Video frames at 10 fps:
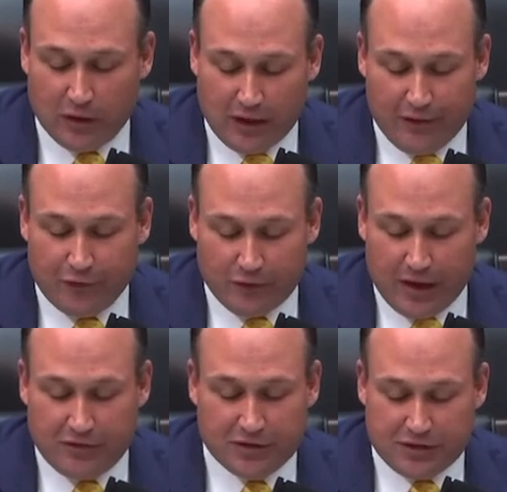a life or
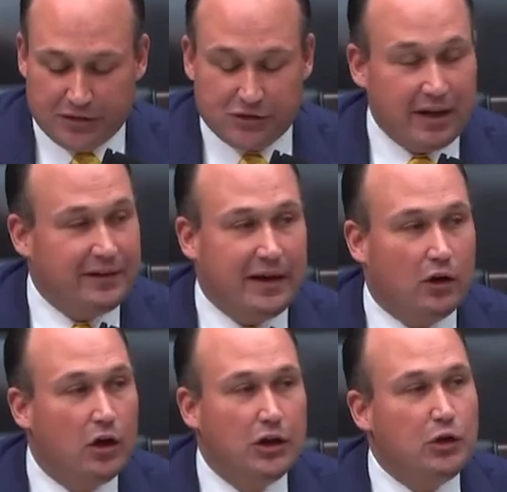death decision on the
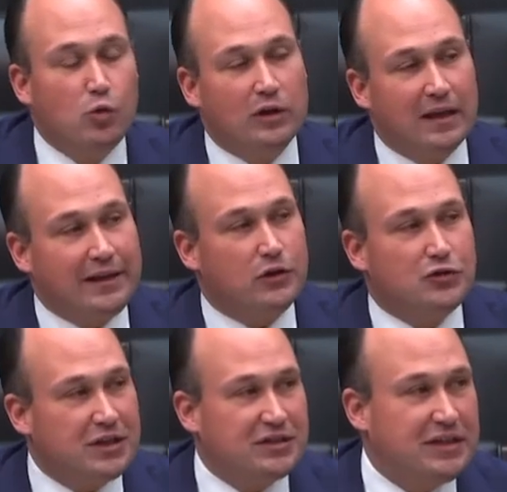air. You wouldn't let your
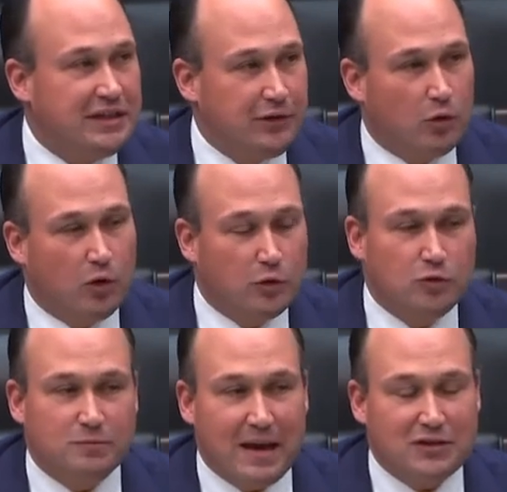16 year old
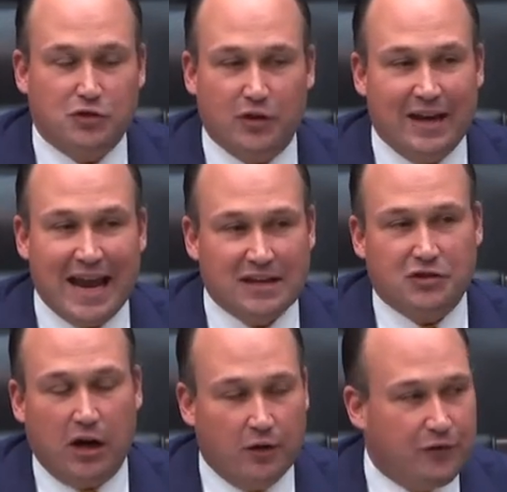who's mastered a
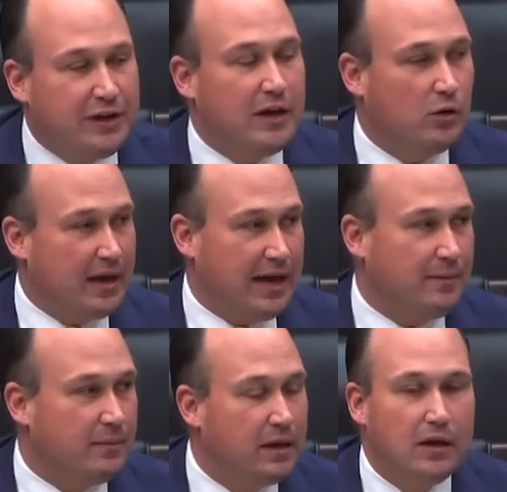NASCAR video
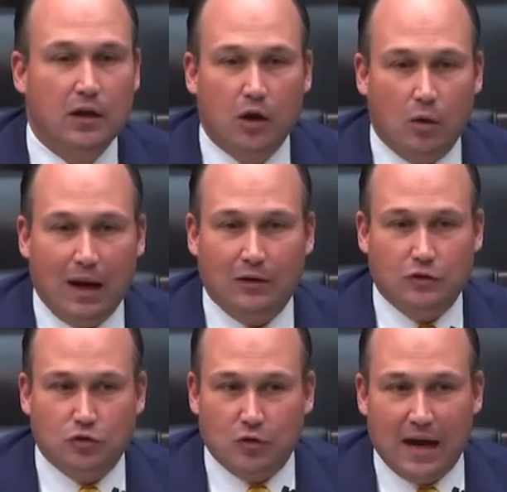game go out
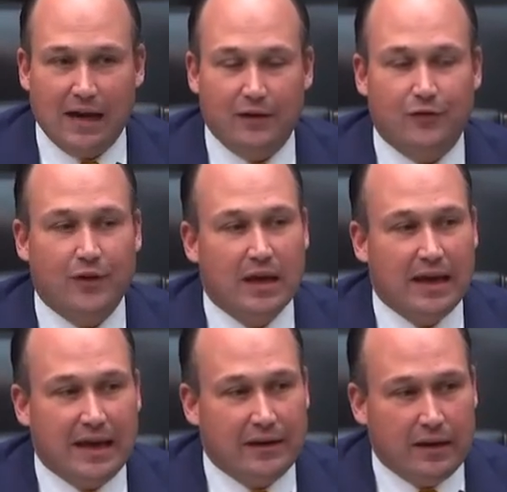and drive
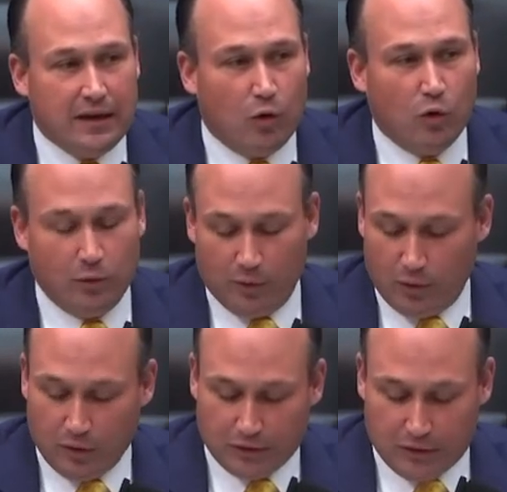in, in
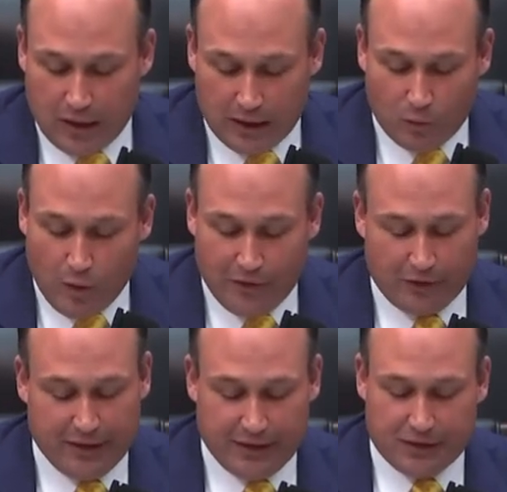horrible uh, weather
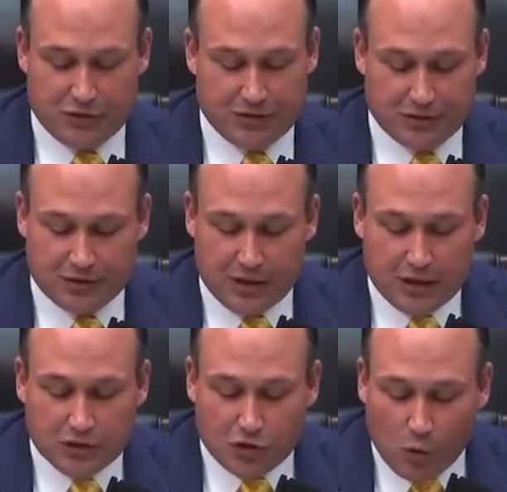conditions.
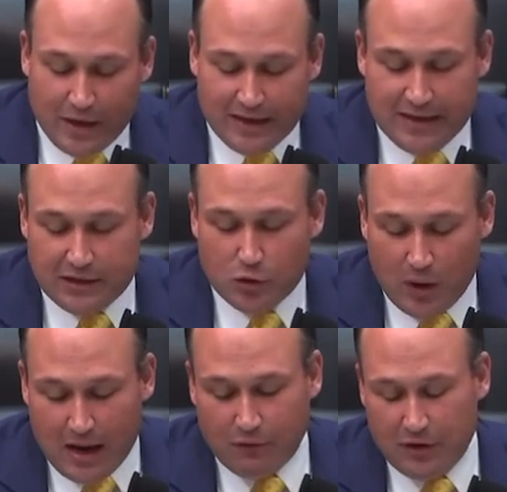So we need to do
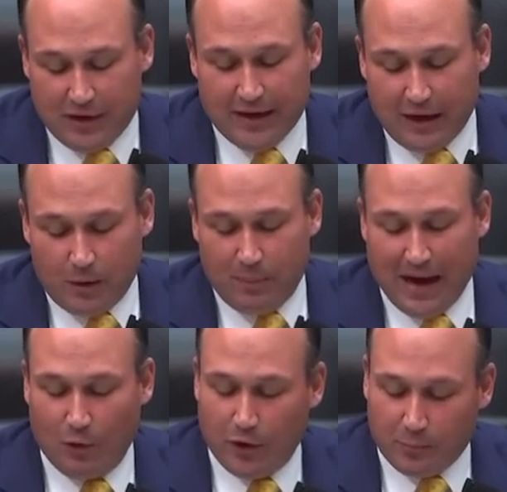everything in our
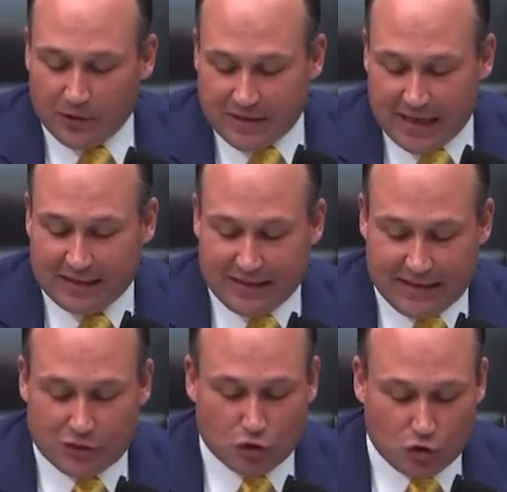power to protect
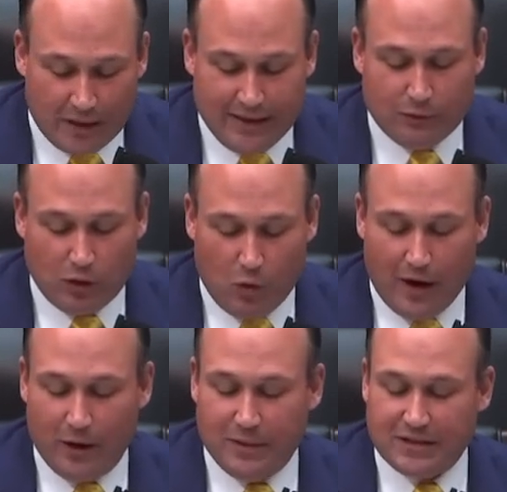these training
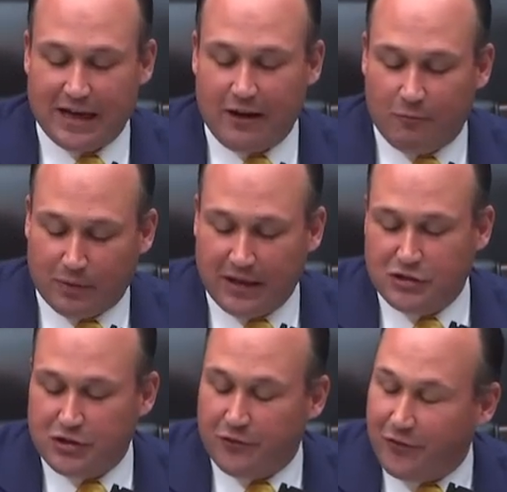requirements. And I have
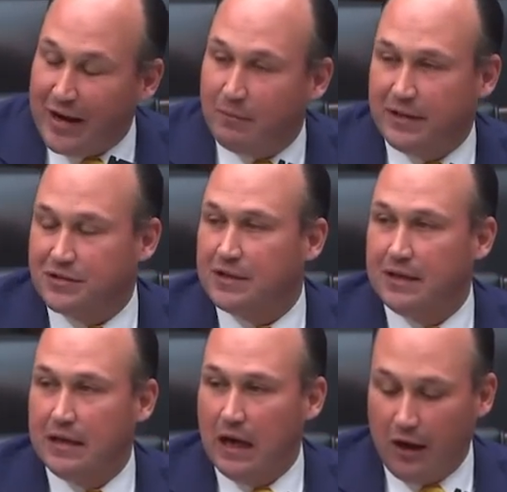pledged to the families
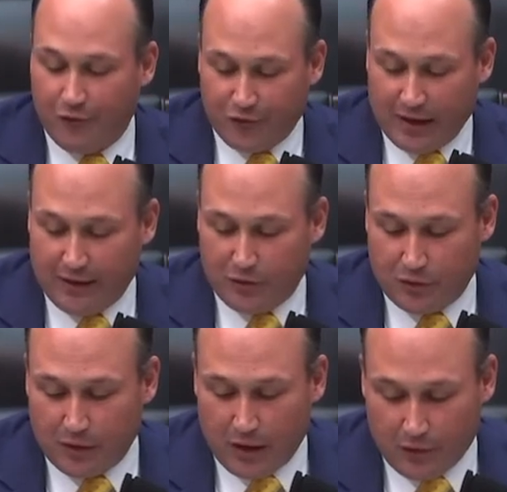of Flight
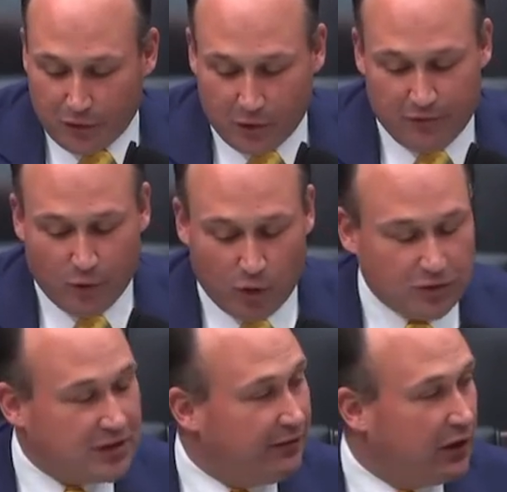
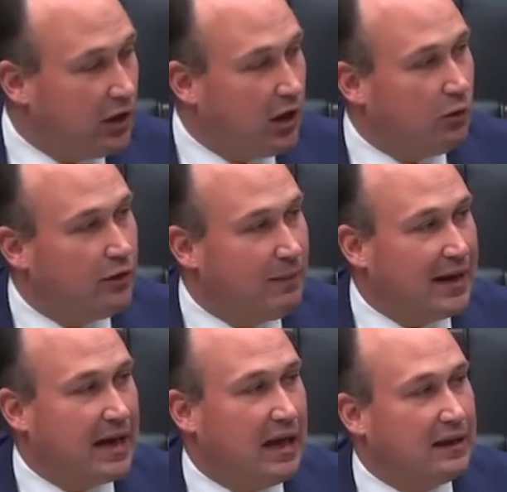3407, along with my
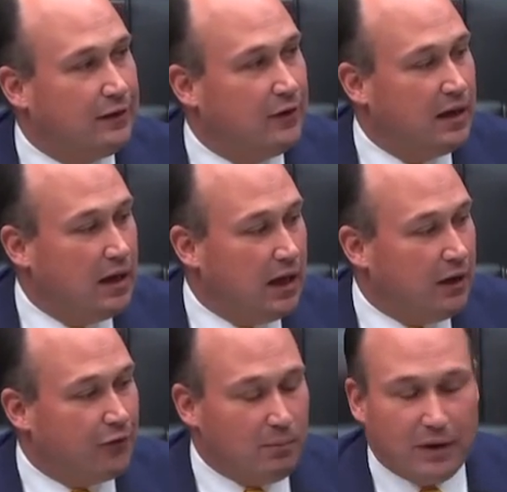colleague
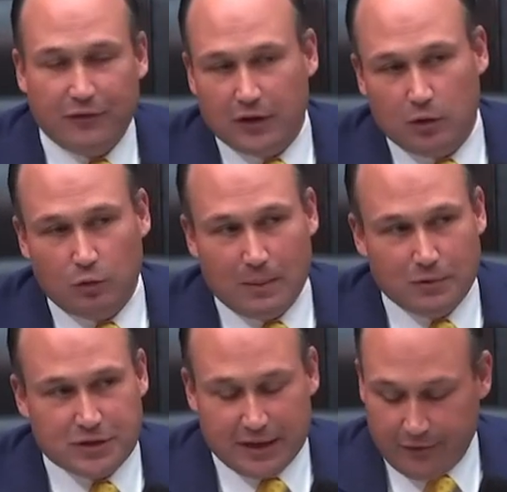uh, from Buffalo,
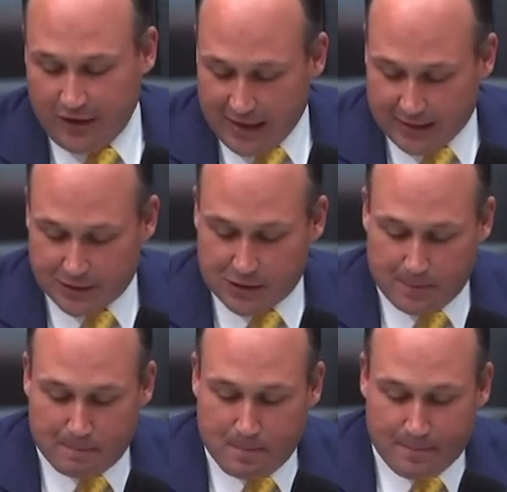Representative Higgins,
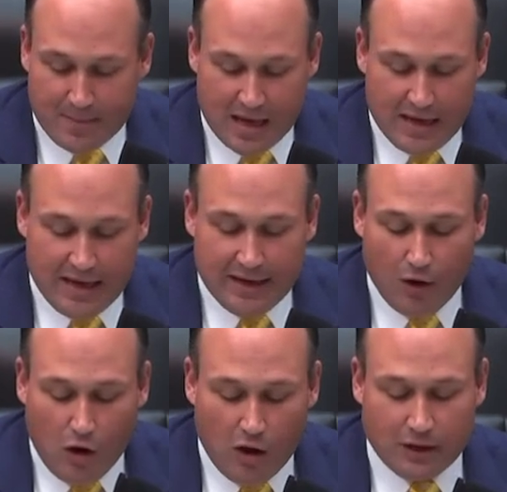and
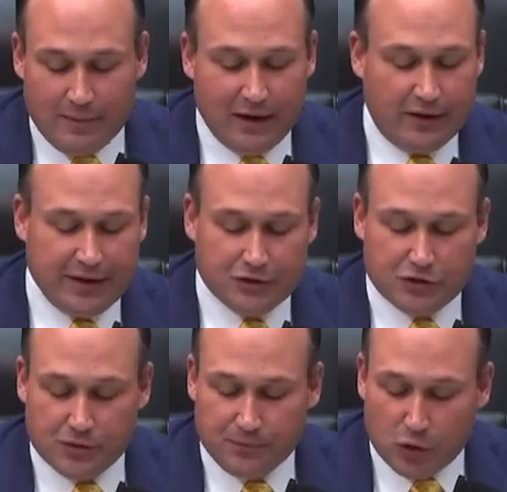all
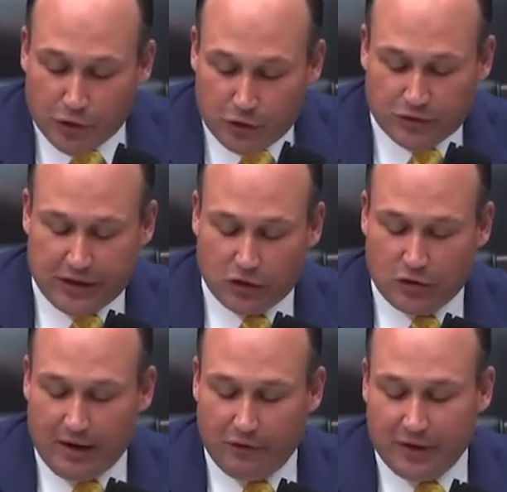Americans who use air
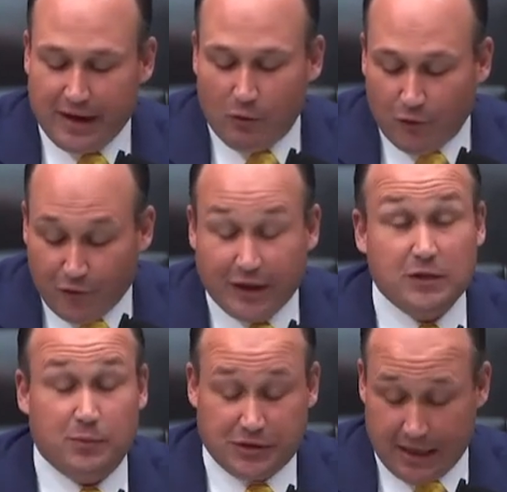travel that I will fight
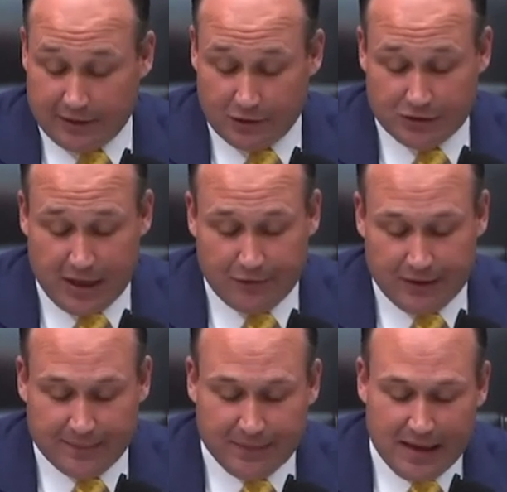to protect their
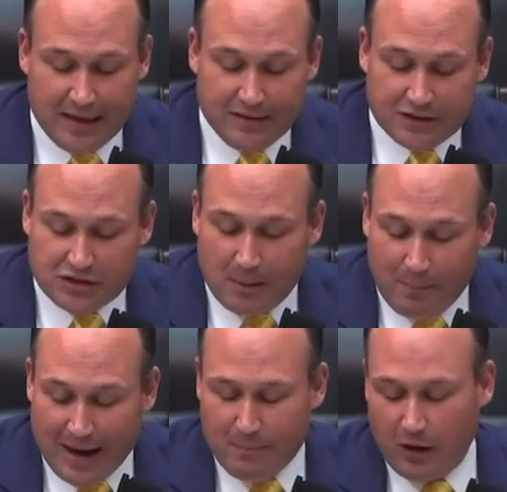safety. This is a
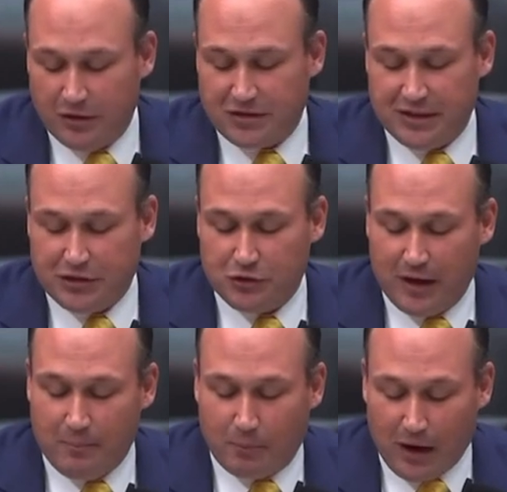bipartisan issue, and
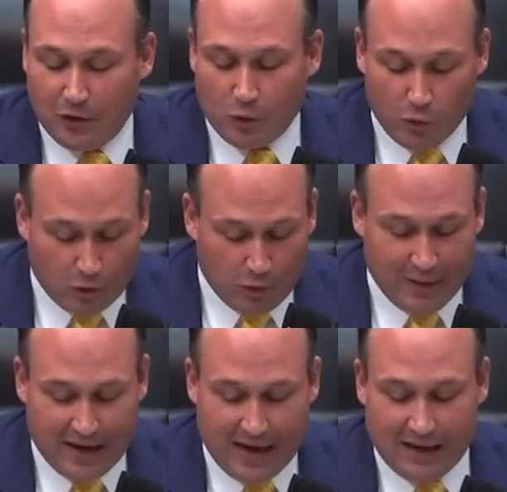I'm proud to work with
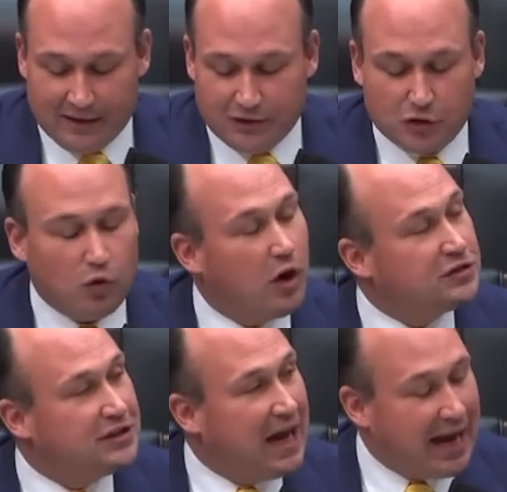my colleagues
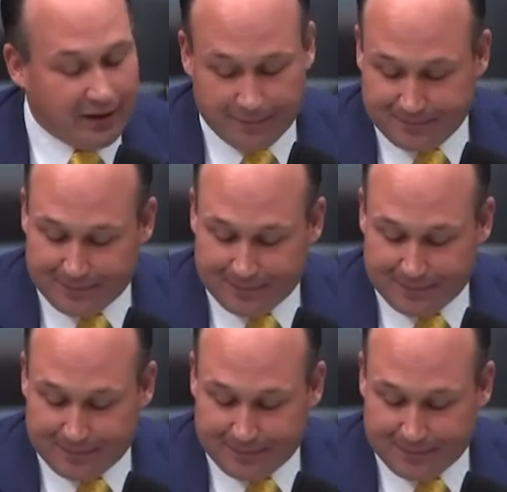across the aisle